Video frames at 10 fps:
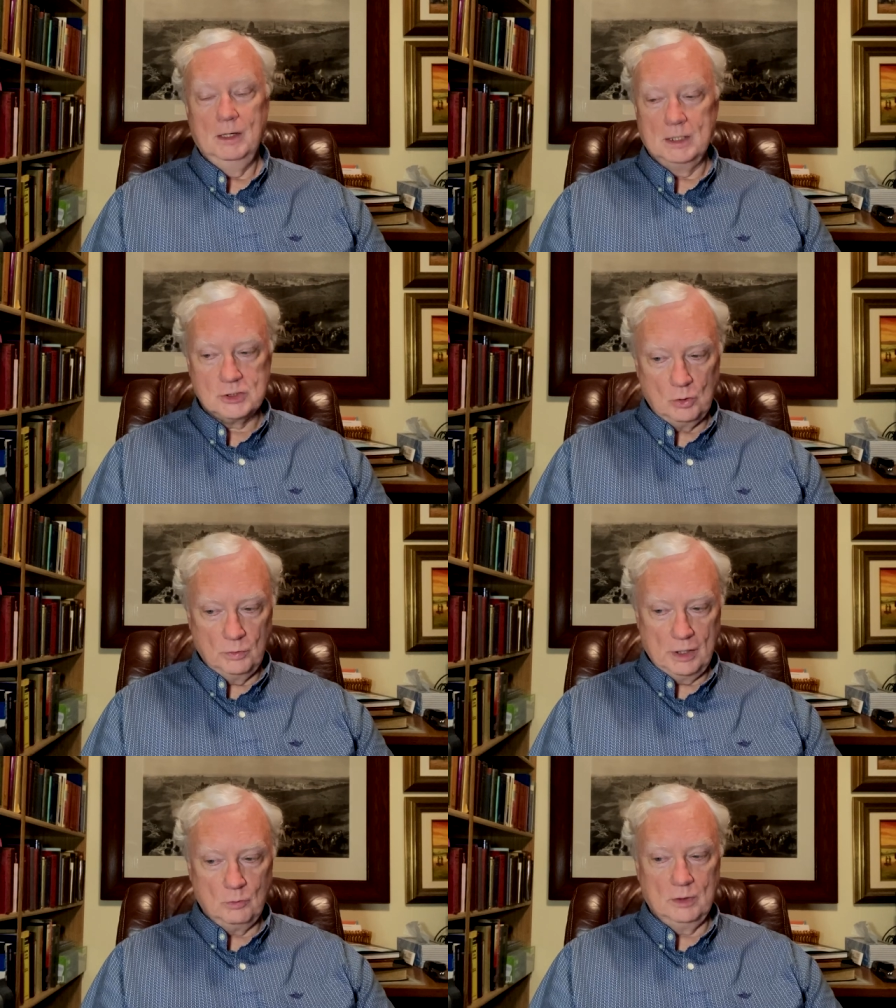And so
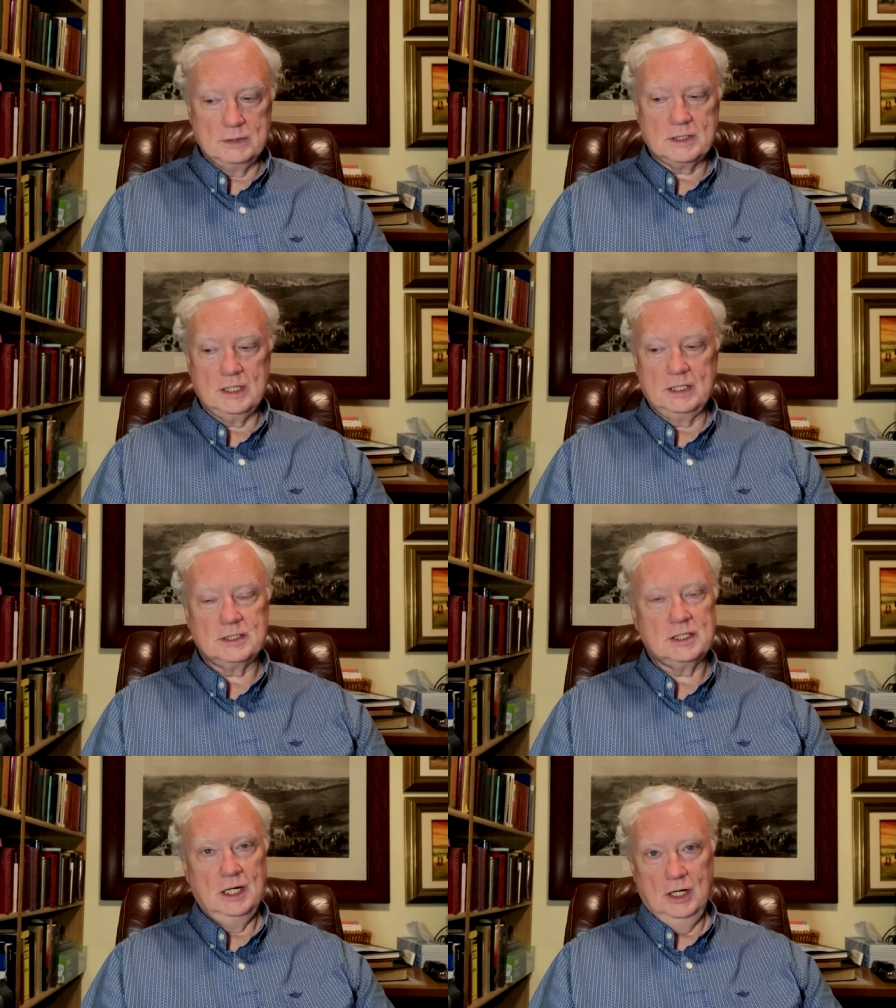there was
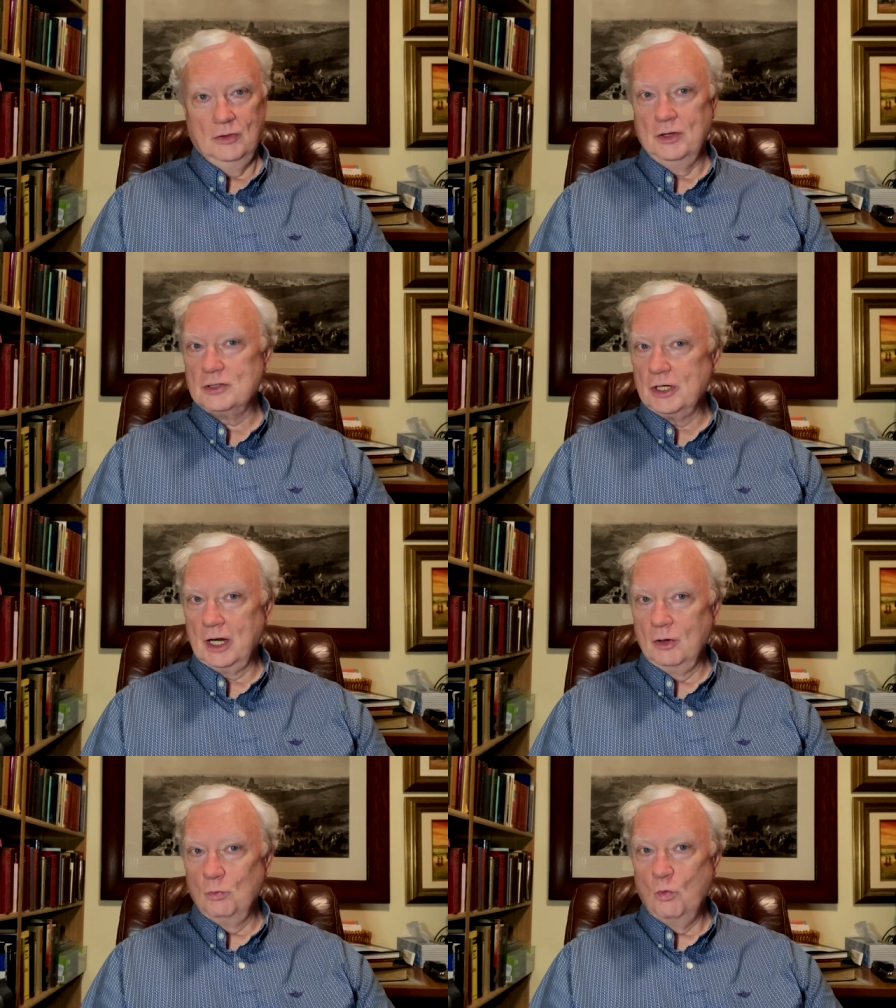this this
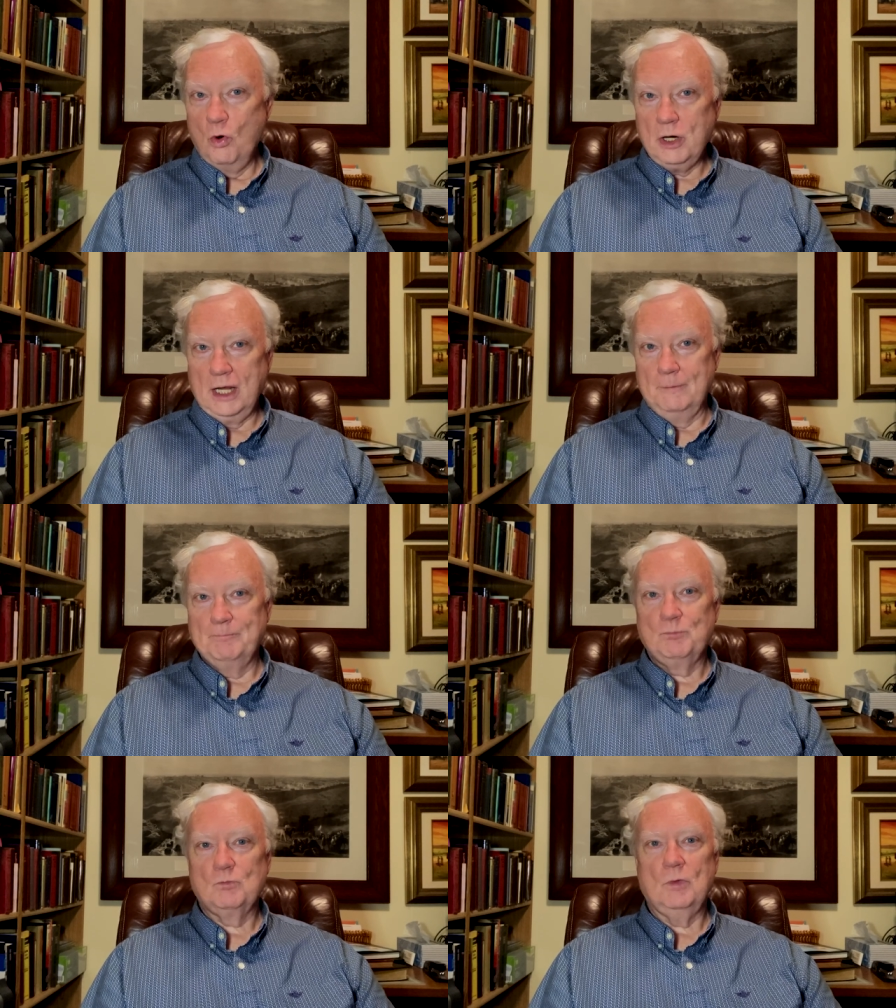little warning,
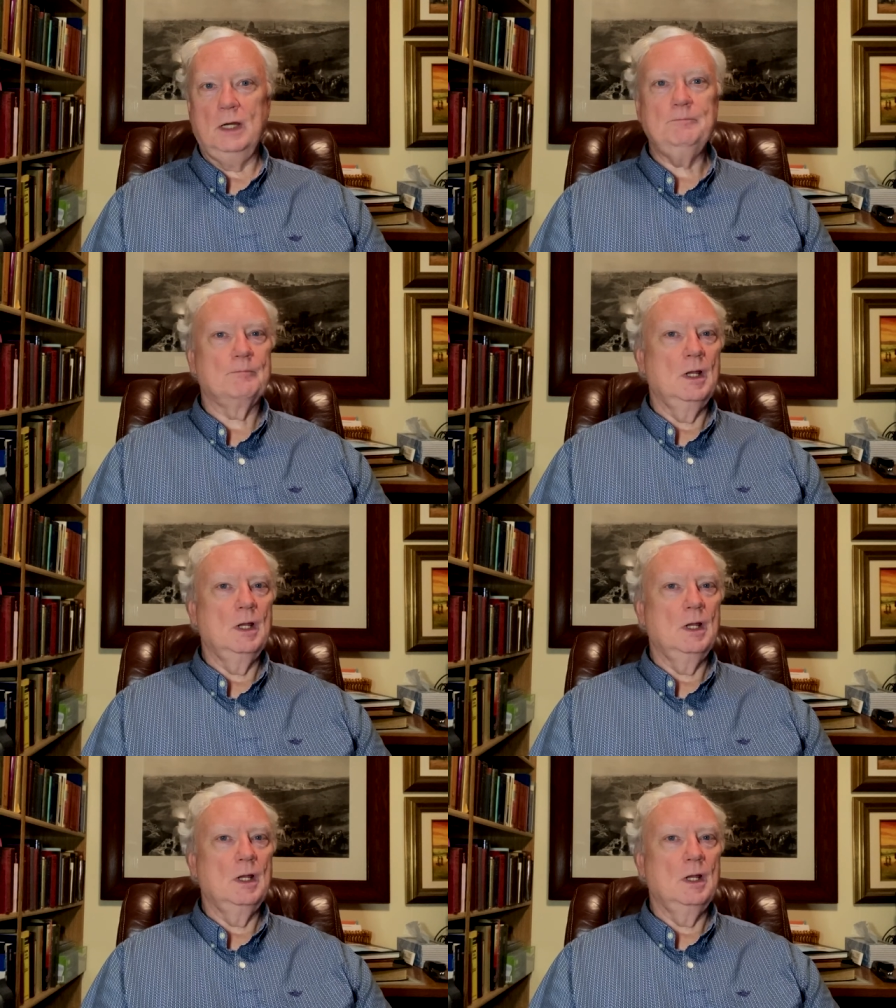right?